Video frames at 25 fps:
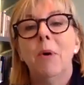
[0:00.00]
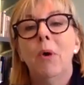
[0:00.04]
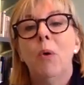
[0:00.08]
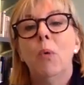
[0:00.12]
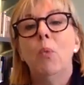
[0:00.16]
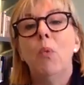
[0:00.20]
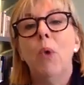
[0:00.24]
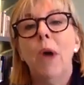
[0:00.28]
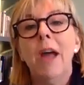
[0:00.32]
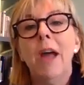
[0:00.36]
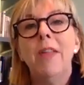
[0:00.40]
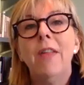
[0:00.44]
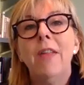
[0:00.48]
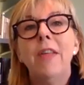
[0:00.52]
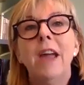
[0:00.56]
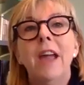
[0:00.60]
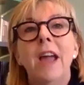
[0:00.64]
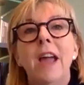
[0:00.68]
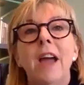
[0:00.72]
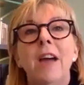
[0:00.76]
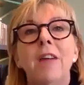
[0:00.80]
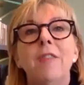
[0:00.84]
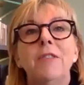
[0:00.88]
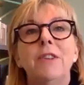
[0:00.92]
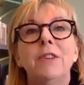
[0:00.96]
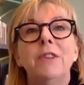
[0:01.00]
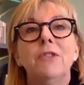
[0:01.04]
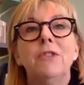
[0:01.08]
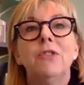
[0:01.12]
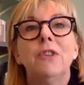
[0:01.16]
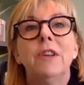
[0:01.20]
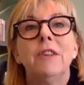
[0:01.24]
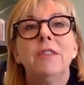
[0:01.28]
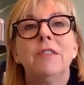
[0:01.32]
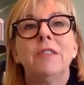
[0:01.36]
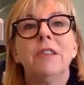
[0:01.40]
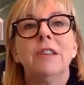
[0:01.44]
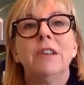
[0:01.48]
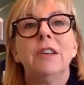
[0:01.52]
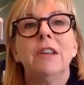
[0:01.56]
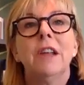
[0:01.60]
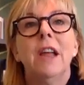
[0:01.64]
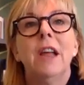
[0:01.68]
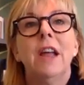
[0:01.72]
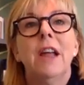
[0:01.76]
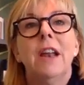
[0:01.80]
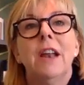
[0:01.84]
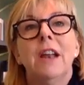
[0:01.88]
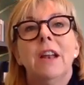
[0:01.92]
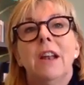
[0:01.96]
where they have interest, and
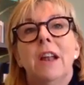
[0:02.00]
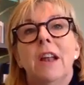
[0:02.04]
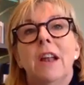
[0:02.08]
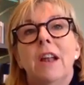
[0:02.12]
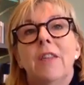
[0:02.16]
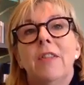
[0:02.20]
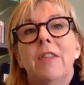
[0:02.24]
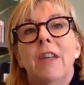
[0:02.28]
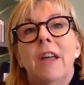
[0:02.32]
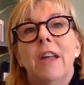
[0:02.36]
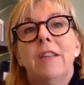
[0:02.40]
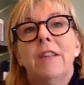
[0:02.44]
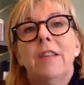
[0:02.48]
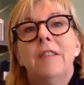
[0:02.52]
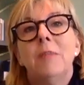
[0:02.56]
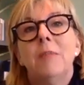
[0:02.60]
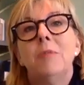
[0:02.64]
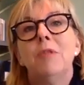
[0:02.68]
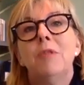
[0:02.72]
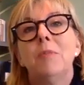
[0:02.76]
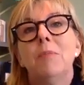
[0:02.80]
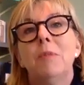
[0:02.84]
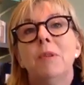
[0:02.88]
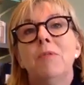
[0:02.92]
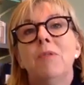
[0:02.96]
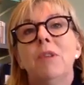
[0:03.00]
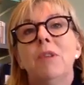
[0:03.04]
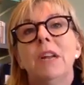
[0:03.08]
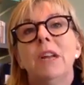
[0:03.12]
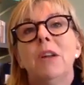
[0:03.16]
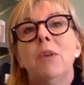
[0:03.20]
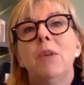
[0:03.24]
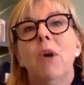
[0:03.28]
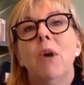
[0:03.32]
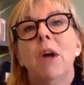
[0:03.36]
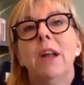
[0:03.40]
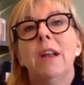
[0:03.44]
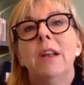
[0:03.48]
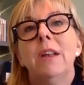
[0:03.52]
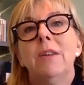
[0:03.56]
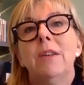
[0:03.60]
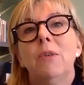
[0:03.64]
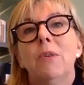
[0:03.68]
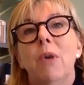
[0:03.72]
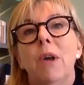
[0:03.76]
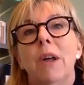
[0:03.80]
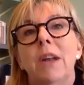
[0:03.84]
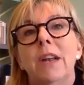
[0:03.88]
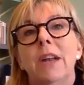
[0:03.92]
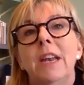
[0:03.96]
that seems to be really quite
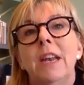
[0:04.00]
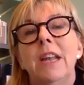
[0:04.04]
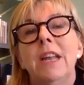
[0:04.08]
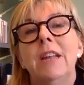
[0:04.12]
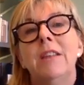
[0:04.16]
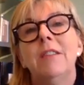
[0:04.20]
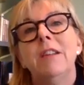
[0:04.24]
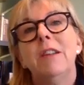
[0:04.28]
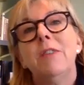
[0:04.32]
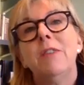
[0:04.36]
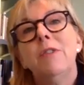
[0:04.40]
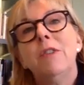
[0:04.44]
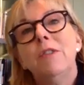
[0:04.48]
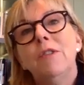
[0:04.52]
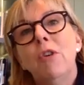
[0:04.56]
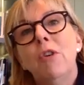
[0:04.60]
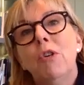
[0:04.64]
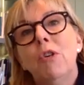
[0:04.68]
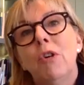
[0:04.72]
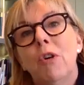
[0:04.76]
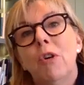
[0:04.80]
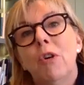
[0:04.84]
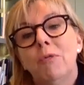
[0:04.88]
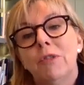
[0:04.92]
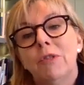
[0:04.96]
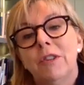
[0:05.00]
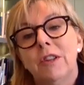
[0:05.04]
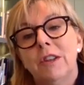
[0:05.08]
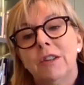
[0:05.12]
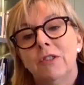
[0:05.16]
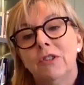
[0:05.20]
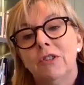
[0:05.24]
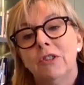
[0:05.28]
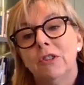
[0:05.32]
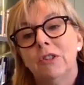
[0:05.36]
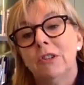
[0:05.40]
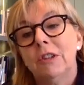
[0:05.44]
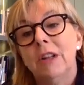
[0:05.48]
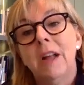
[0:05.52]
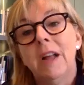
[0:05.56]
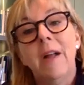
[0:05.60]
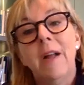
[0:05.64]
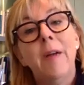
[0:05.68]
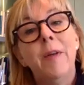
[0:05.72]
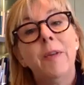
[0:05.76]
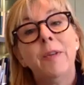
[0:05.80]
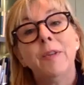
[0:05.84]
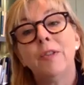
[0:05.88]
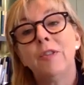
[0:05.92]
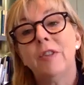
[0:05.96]
neat. And if it's not confidential,
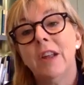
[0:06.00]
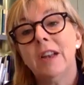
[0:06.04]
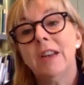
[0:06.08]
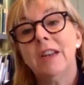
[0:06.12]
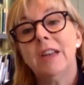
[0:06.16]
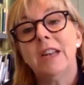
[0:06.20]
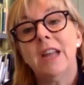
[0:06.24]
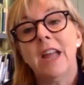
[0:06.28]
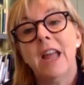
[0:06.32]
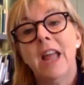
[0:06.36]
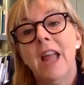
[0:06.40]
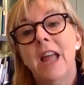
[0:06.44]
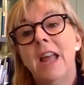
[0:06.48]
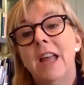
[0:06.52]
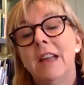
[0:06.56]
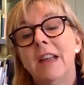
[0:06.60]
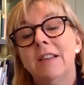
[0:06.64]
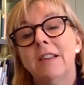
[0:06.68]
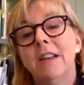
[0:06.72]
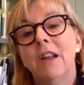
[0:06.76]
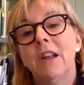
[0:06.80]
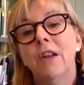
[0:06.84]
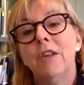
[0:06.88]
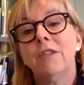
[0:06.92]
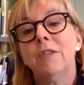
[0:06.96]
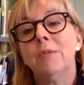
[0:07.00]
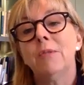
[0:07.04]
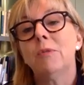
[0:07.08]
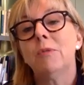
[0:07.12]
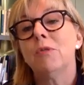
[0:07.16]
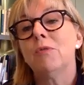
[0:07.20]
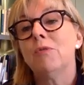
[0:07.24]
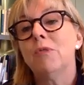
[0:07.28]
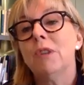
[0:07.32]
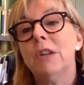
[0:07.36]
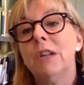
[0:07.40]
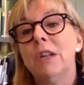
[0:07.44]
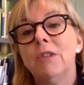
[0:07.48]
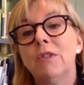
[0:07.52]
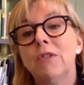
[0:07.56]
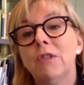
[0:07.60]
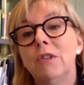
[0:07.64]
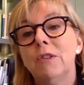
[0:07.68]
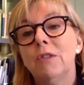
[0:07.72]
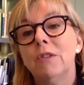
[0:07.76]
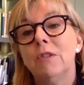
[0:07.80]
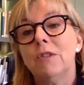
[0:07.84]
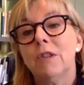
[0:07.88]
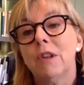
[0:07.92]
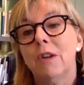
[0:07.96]
send it ahead and ask them to read through
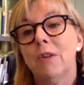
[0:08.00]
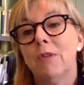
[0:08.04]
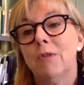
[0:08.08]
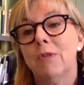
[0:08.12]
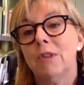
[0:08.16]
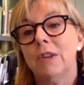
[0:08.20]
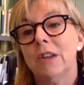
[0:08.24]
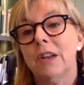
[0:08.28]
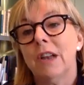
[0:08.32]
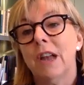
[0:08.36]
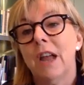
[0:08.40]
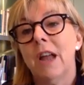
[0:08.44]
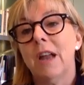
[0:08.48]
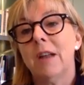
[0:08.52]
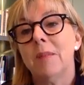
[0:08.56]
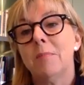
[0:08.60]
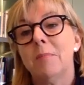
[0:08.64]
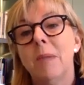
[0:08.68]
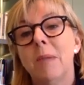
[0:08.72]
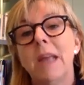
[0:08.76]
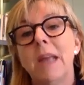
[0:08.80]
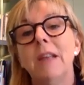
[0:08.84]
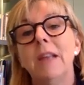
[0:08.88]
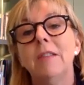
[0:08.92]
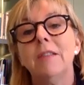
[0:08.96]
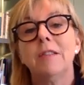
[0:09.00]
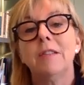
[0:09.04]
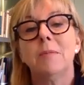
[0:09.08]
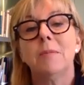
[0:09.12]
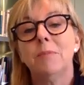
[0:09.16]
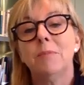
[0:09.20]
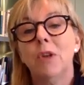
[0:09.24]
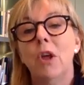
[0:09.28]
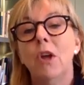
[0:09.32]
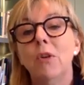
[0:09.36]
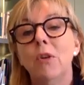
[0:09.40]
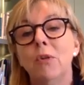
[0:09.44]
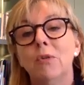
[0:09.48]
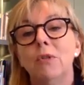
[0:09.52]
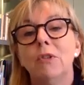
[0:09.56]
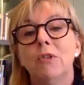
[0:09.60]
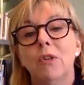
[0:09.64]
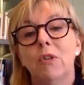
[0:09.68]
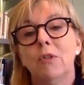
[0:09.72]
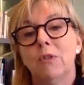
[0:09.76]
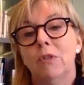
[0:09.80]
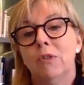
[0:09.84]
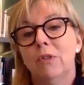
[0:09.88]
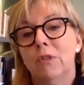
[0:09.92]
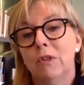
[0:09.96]
stuff and make some notes
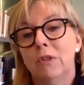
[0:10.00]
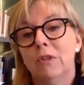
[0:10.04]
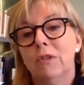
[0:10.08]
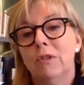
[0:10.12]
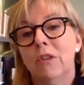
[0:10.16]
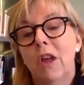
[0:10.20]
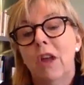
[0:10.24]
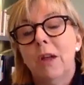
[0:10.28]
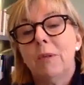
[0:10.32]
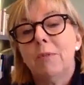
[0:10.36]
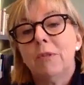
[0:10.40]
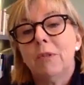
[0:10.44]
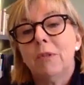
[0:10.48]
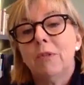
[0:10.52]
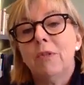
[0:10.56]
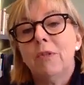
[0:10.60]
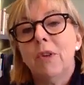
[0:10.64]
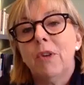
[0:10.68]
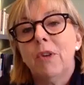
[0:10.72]
on the types of